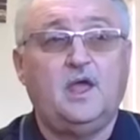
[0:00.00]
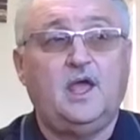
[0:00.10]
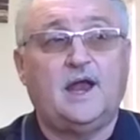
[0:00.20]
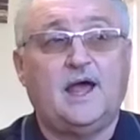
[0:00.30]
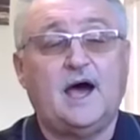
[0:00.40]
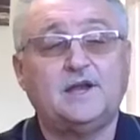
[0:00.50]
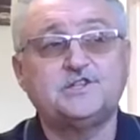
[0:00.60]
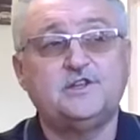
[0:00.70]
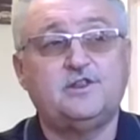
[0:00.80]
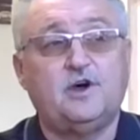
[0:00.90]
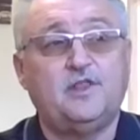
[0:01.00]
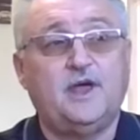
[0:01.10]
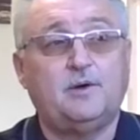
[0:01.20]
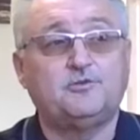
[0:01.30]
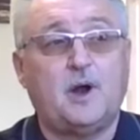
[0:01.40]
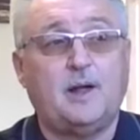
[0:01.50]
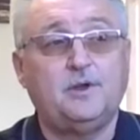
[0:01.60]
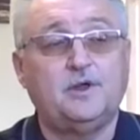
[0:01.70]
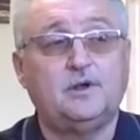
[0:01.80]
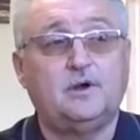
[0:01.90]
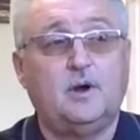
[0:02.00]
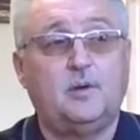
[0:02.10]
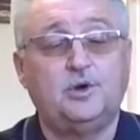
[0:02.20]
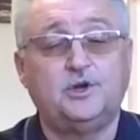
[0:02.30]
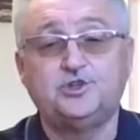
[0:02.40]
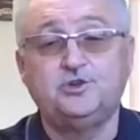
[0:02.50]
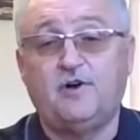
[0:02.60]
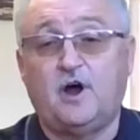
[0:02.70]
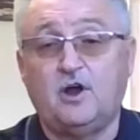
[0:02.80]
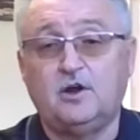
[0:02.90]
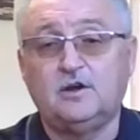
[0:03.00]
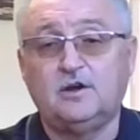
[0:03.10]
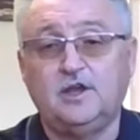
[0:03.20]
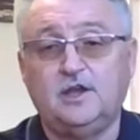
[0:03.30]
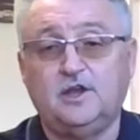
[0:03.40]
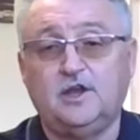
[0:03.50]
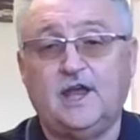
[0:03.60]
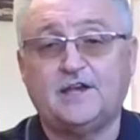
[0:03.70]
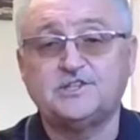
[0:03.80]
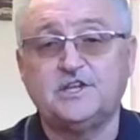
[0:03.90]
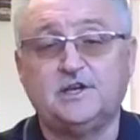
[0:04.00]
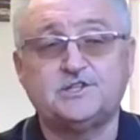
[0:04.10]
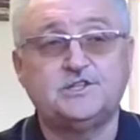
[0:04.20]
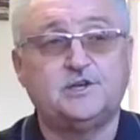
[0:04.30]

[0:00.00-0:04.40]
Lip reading: And I honestly thought that was probably a bridge too far in asking us to